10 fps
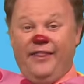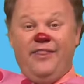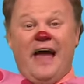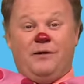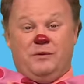
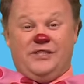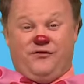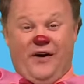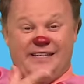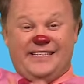That was
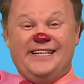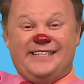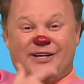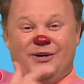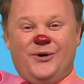fun to
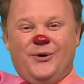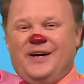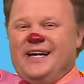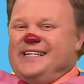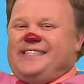do,
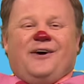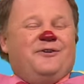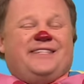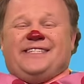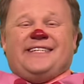
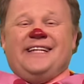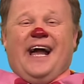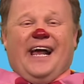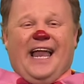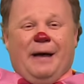so
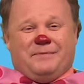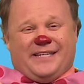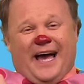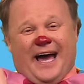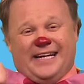snuggle up
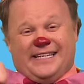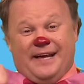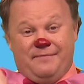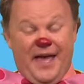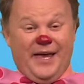tight.
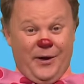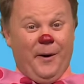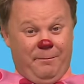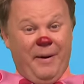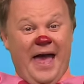
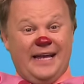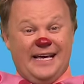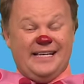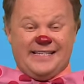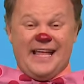Your bed is